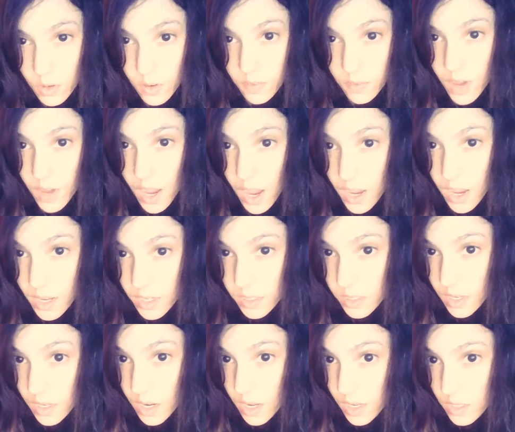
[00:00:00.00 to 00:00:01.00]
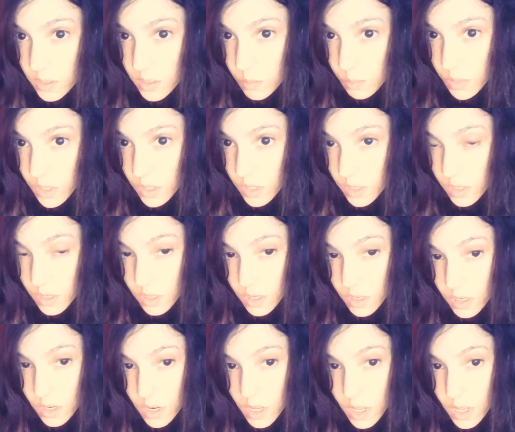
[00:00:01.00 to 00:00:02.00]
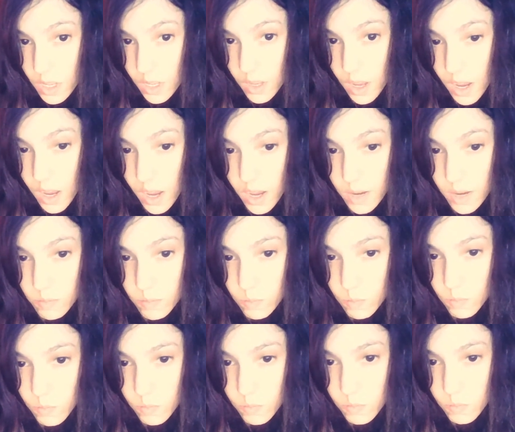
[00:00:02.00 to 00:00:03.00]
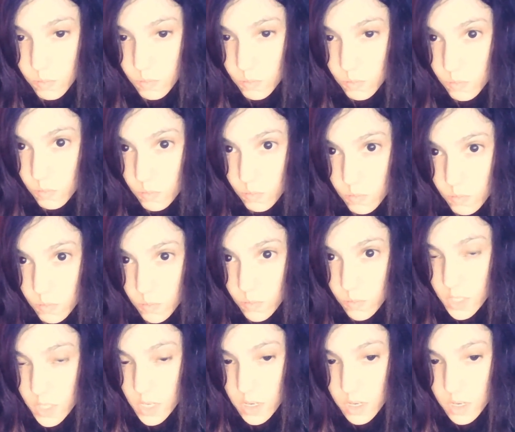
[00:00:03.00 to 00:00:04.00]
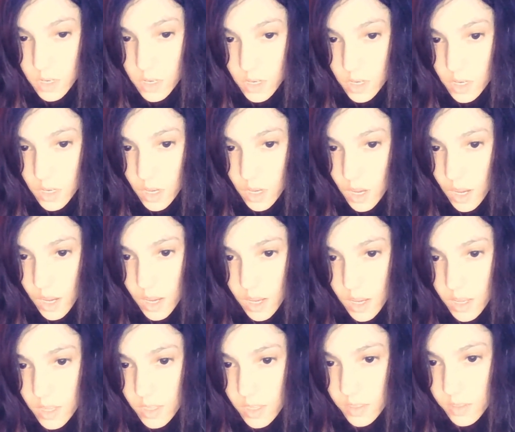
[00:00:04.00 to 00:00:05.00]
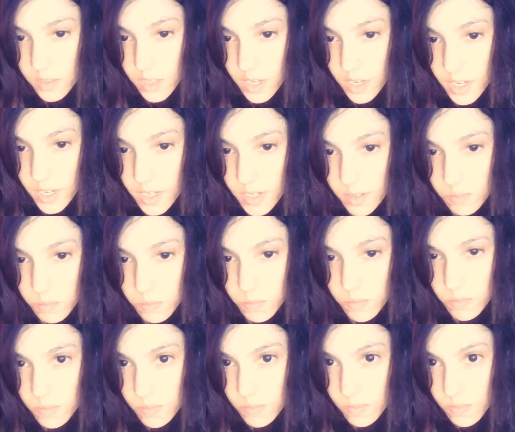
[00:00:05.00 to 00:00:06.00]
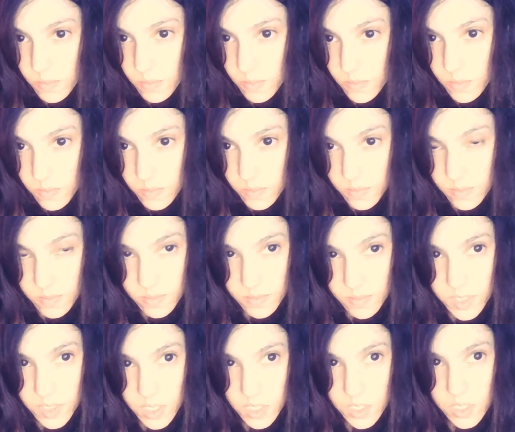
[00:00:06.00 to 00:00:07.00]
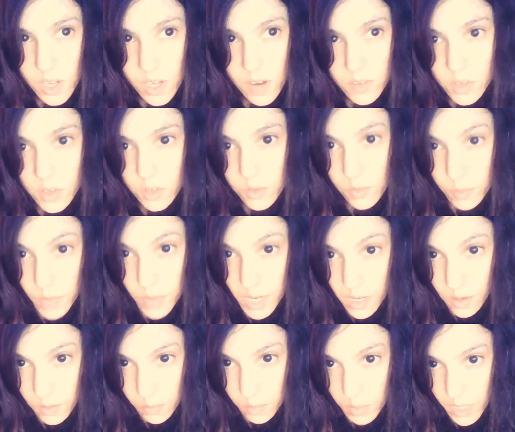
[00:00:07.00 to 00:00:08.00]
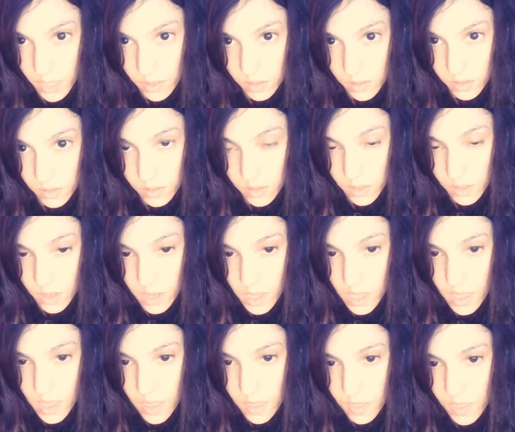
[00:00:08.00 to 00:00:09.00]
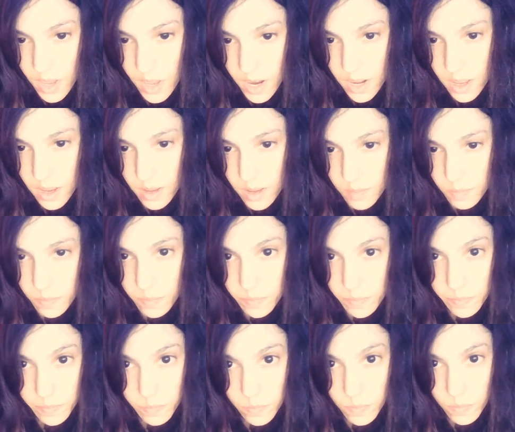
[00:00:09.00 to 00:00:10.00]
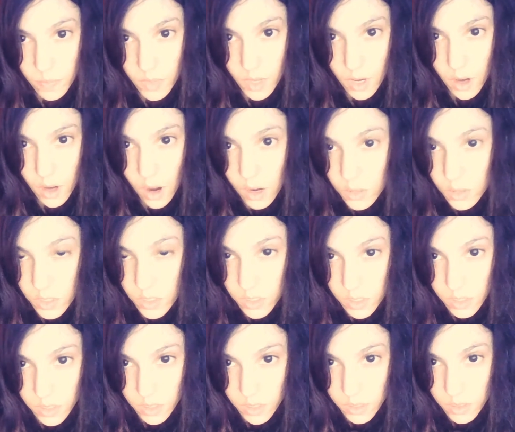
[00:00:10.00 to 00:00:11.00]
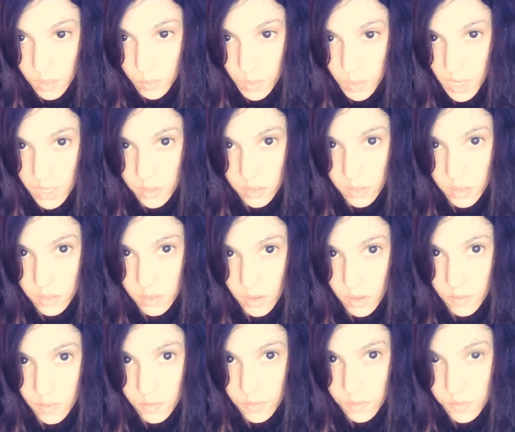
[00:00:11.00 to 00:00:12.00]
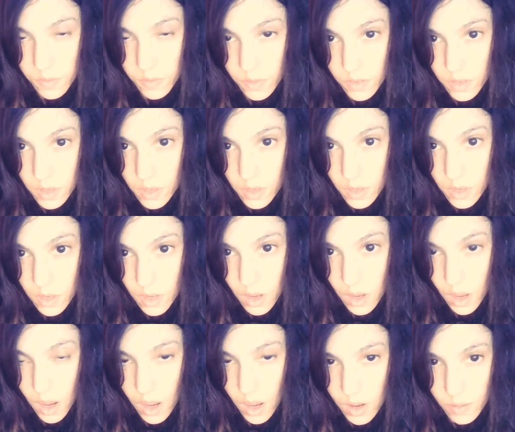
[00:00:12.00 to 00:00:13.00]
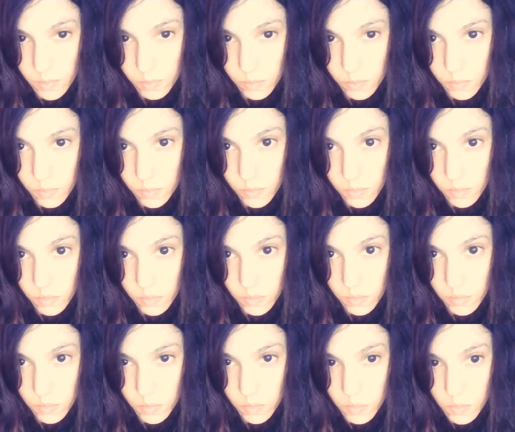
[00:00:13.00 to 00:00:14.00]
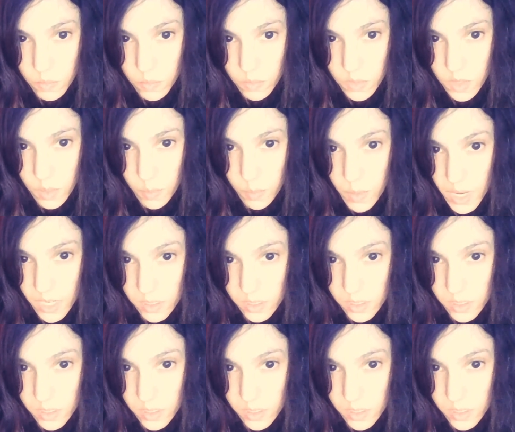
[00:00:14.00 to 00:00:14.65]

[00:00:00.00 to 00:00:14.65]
that the difference between the esper having this insight and anyone else having this insight is the degree of accessibility others will have in reaching the same insight. So if I, as an esper, um,